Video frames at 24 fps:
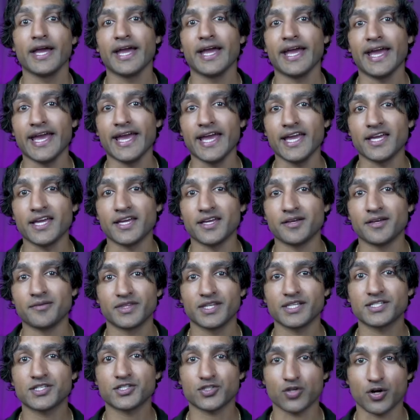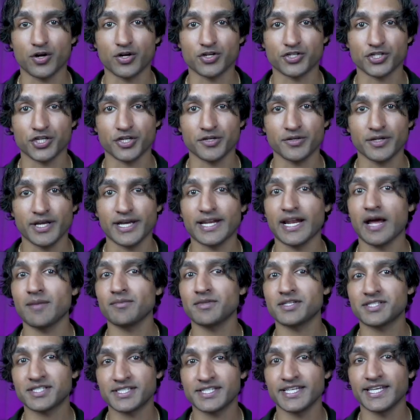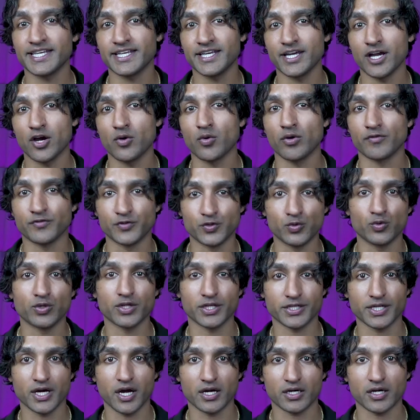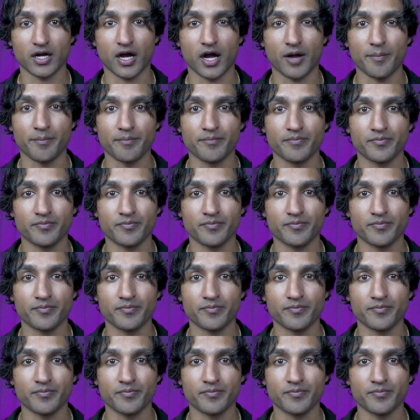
Hey, this is Arjun, and I'm the CEO of Doula.com.